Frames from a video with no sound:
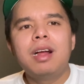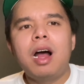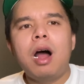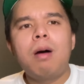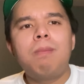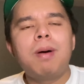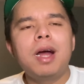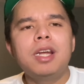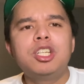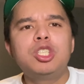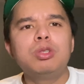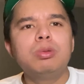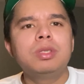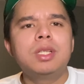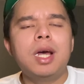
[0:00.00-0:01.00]
I'll buy
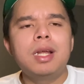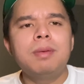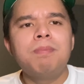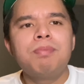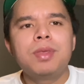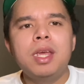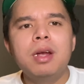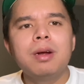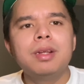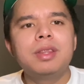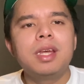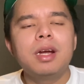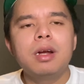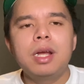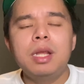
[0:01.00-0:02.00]
shoes that here and
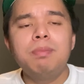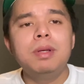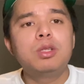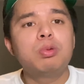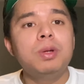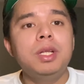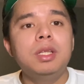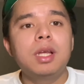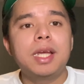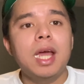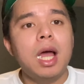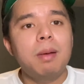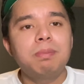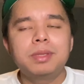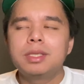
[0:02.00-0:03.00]
there in between the
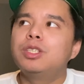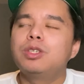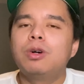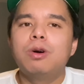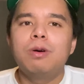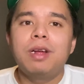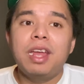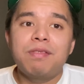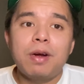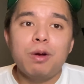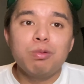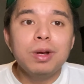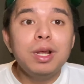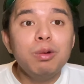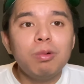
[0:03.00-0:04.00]
gaps. So if I
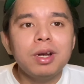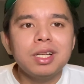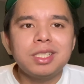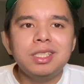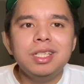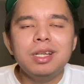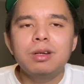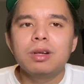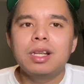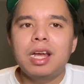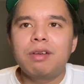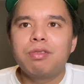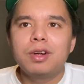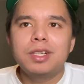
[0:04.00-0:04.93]
really want a sneaker, like for